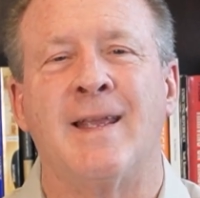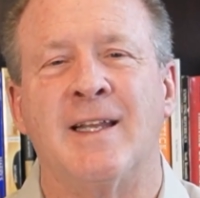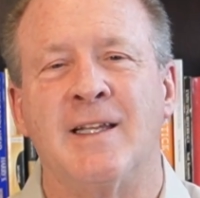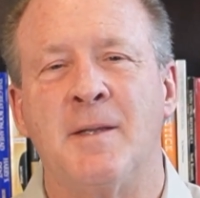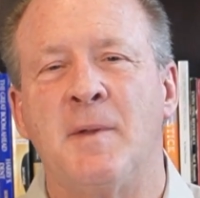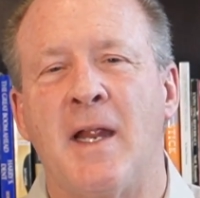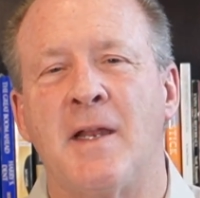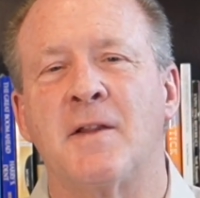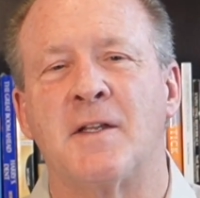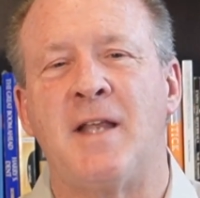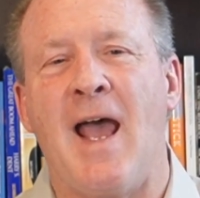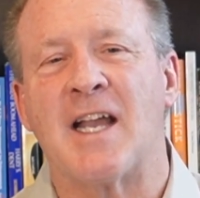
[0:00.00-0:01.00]

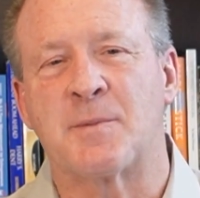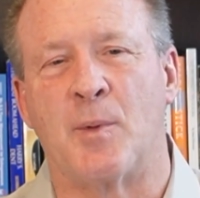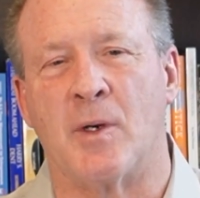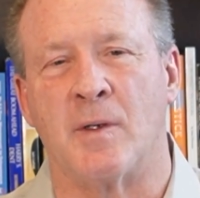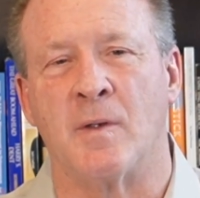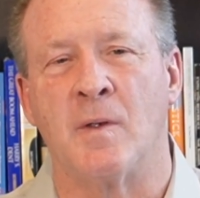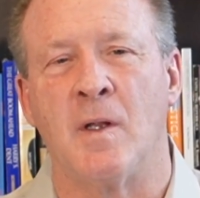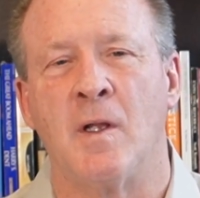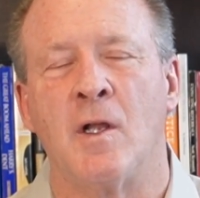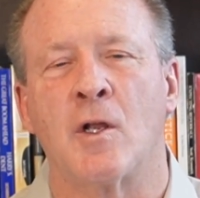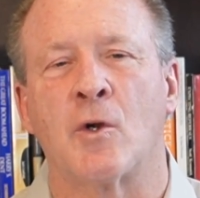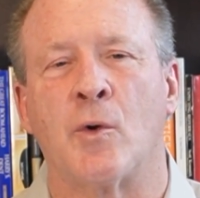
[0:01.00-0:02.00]
Eliminating the tax burden
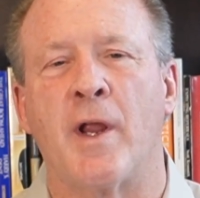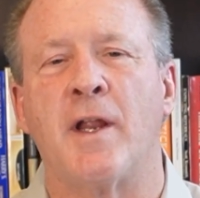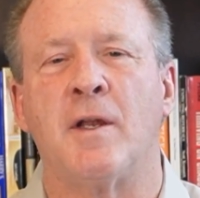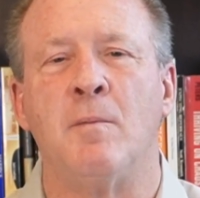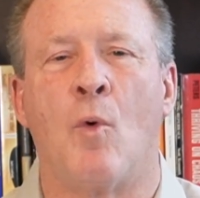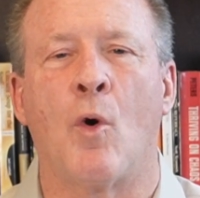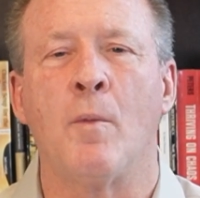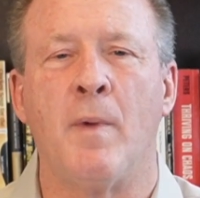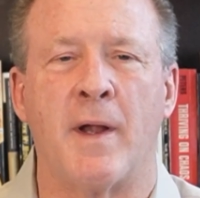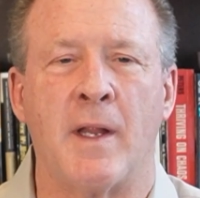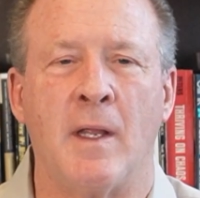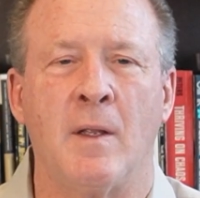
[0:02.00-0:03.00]
created more
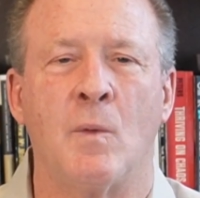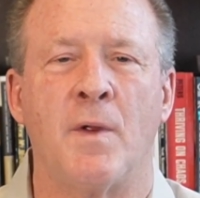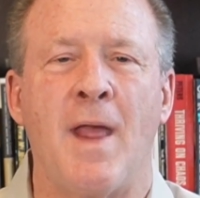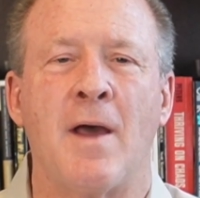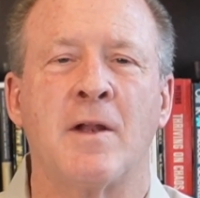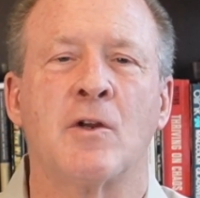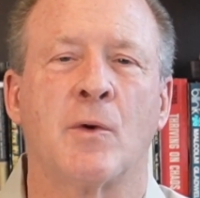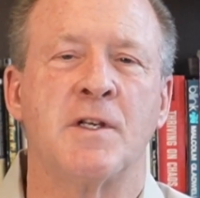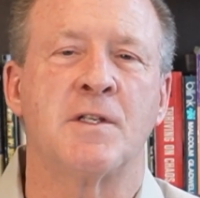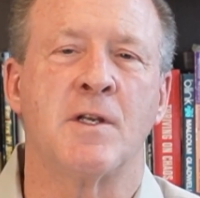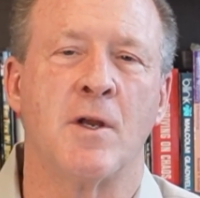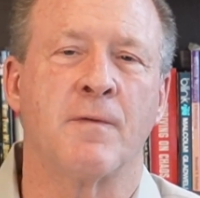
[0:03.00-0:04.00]
money without
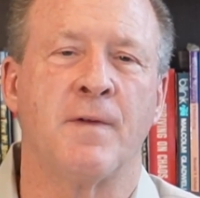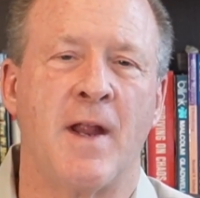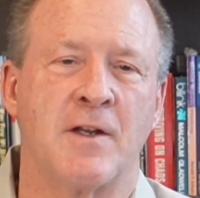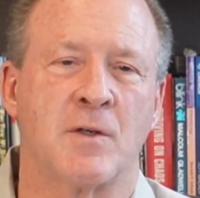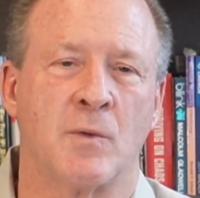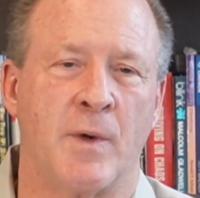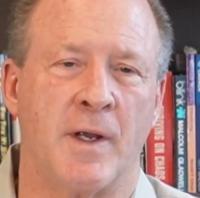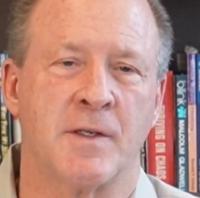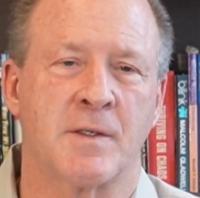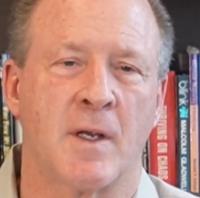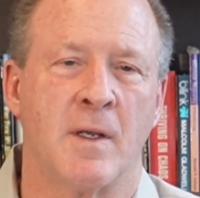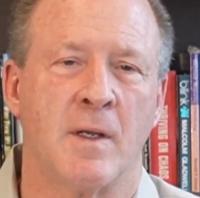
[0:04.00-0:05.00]
increasing your financial
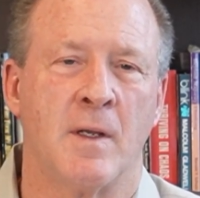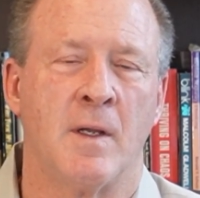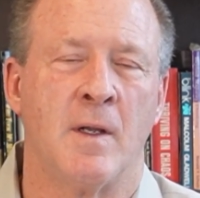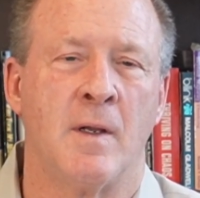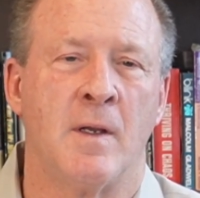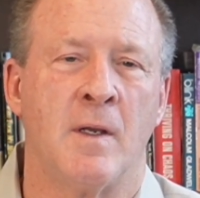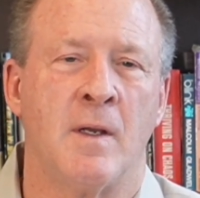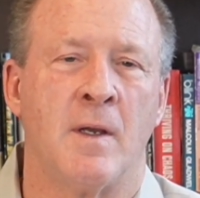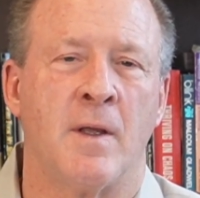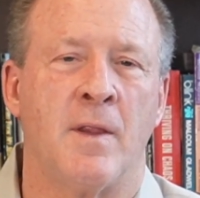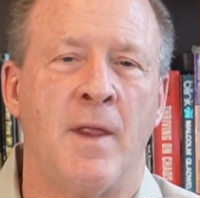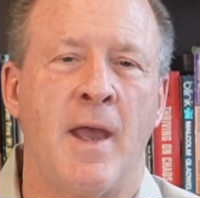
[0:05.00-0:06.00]
risk
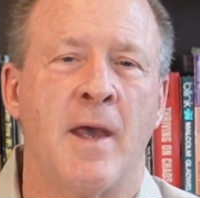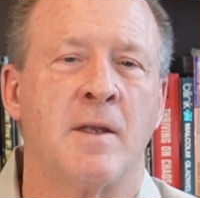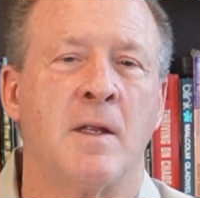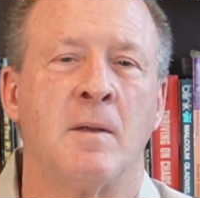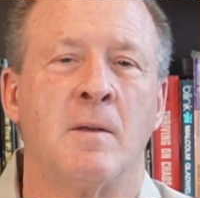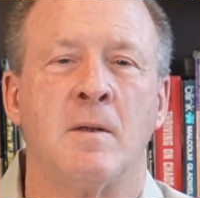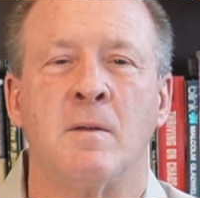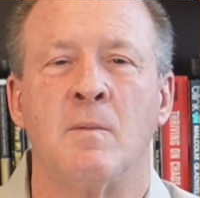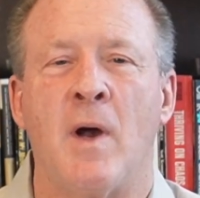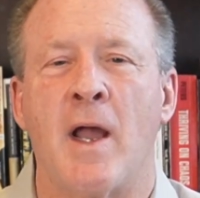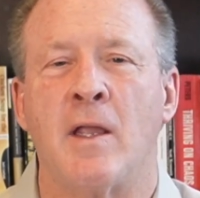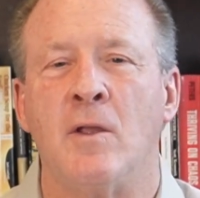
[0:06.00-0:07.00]
than
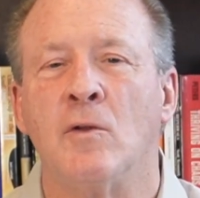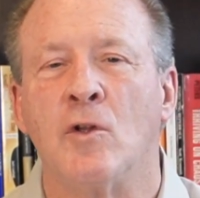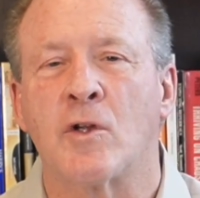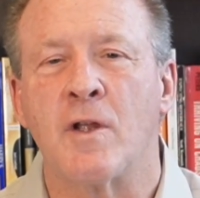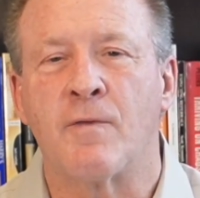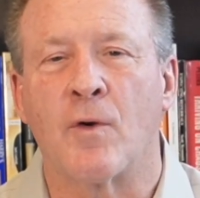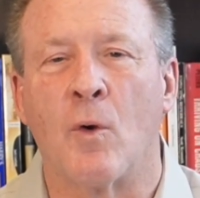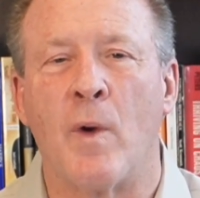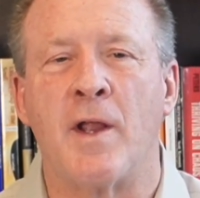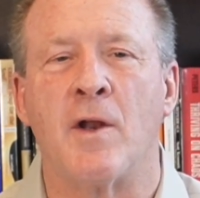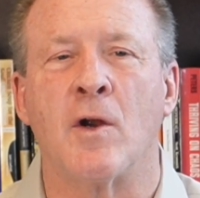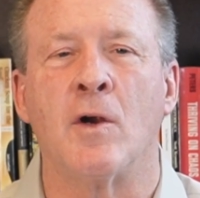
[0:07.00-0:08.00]
by you looking for a
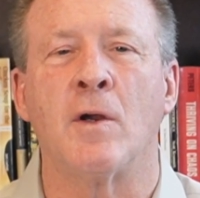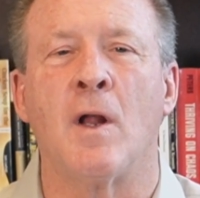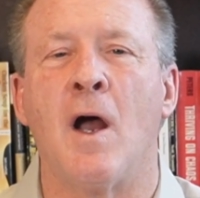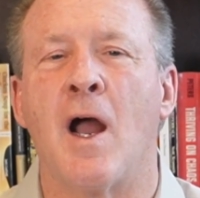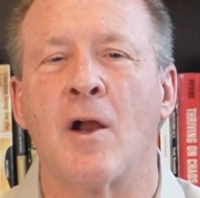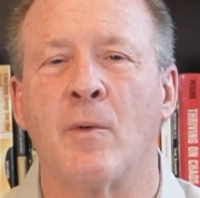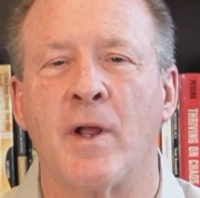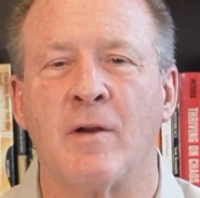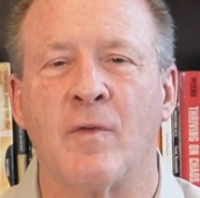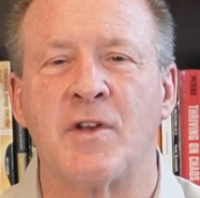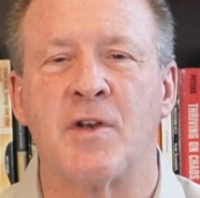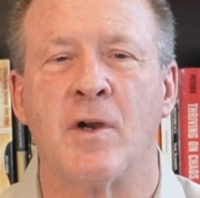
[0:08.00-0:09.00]
way to earn a higher rate
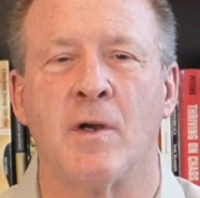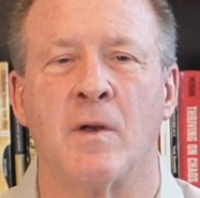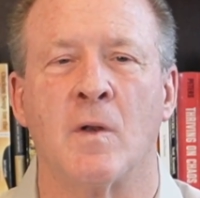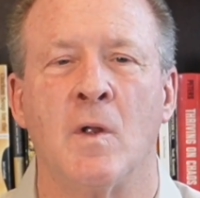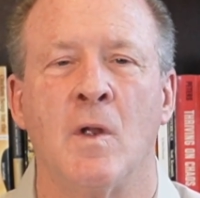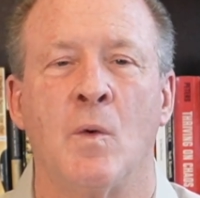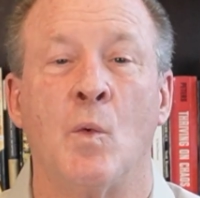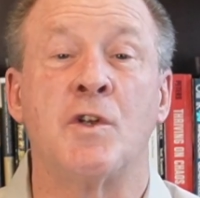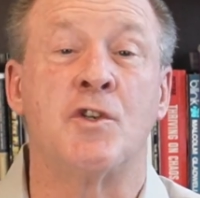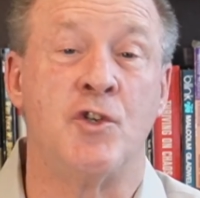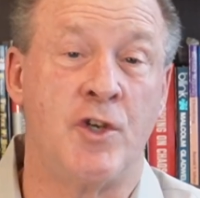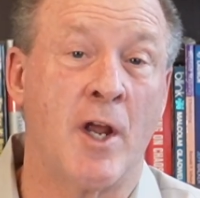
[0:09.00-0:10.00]
of return,
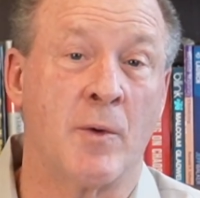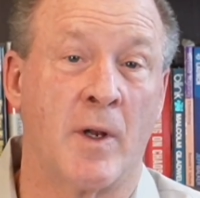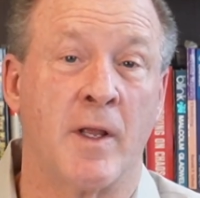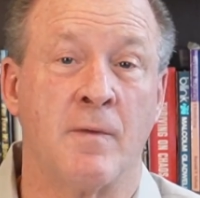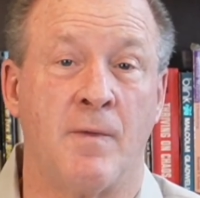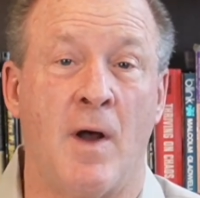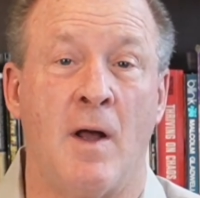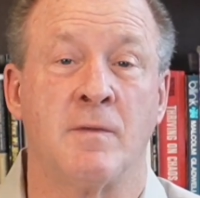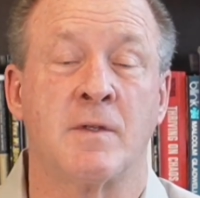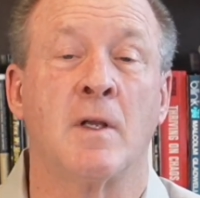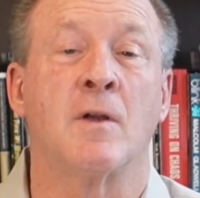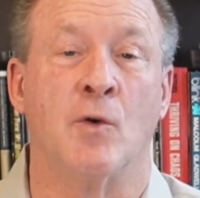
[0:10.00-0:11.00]
which generally
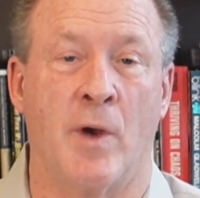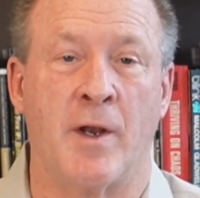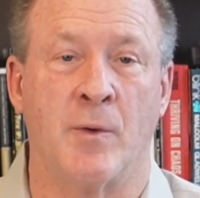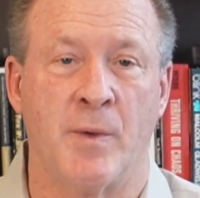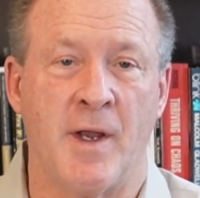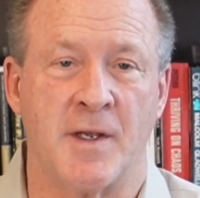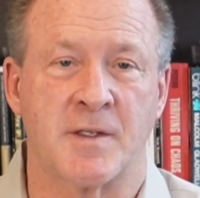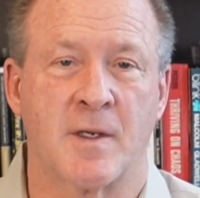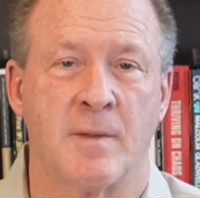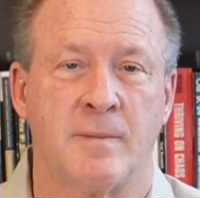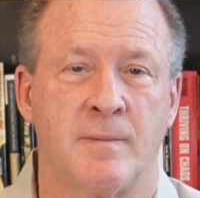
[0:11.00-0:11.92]
involves greater risk.